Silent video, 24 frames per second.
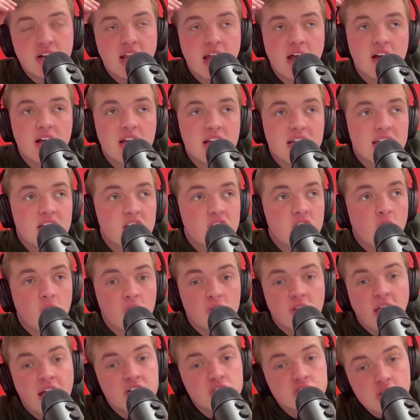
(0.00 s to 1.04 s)
Now,
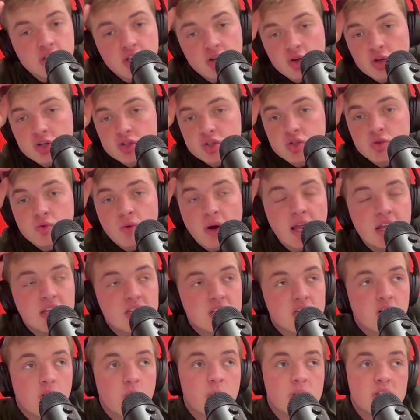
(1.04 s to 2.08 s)
last year he looked
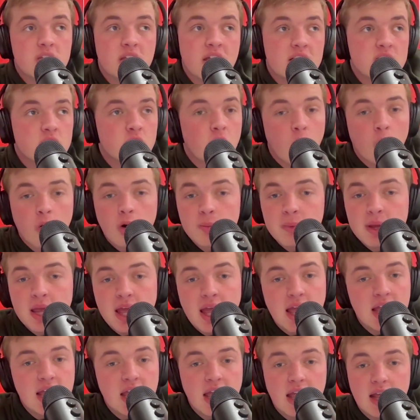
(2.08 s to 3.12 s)
great. When you had
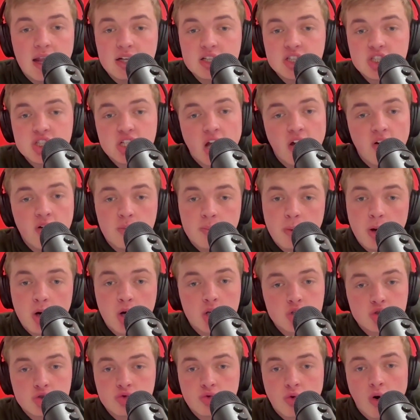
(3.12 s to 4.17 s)
Cormier and
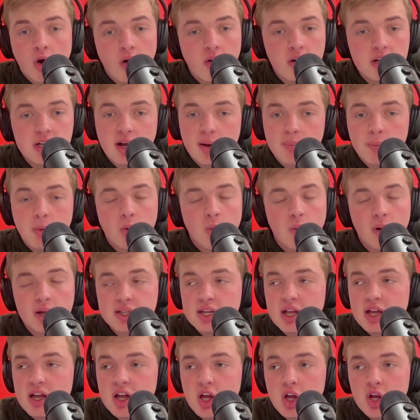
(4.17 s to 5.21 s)
Schellenberger
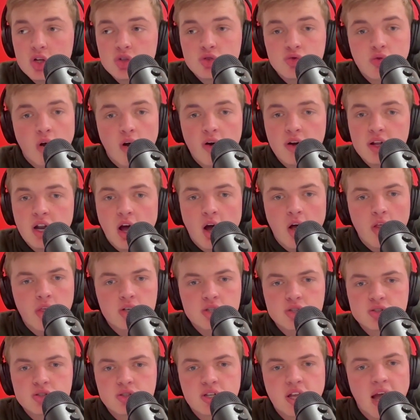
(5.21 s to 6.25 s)
drawing
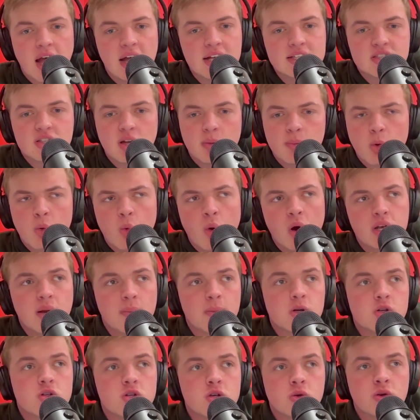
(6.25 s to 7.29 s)
other guys number 1,
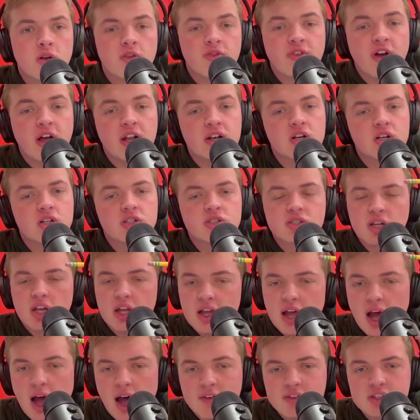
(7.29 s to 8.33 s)
number 2 defenders.
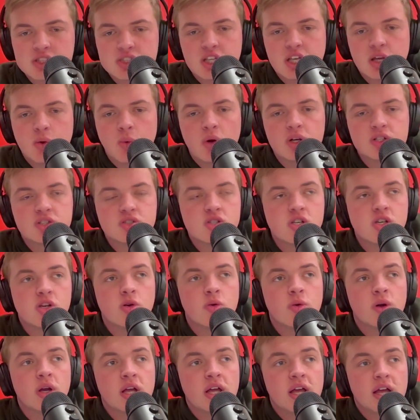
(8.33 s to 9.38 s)
Obviously, he was
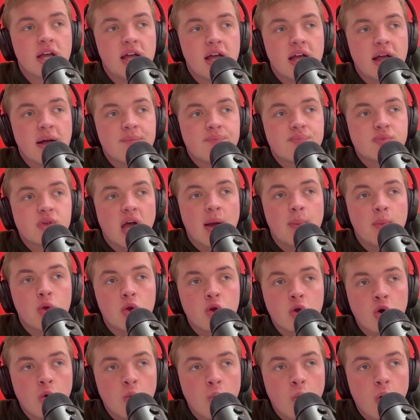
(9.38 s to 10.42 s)
too. I'm a
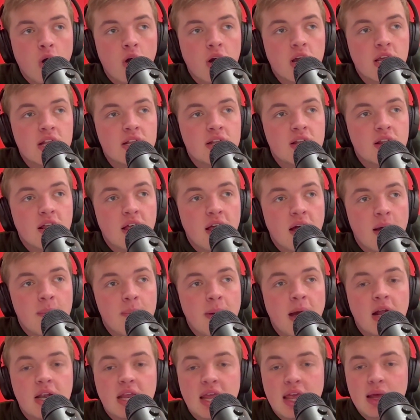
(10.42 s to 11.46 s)
little worried
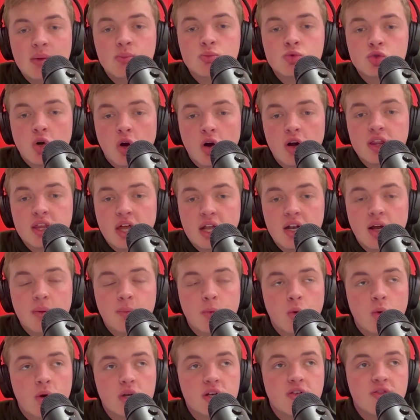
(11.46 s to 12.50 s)
about him drawing that
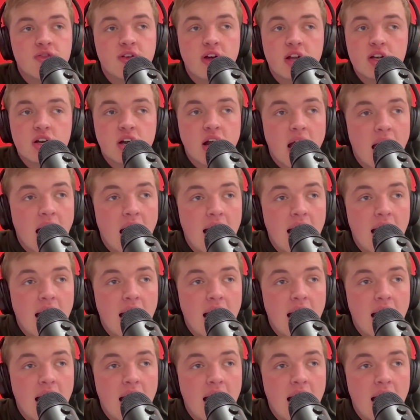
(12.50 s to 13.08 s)
number 1 defender.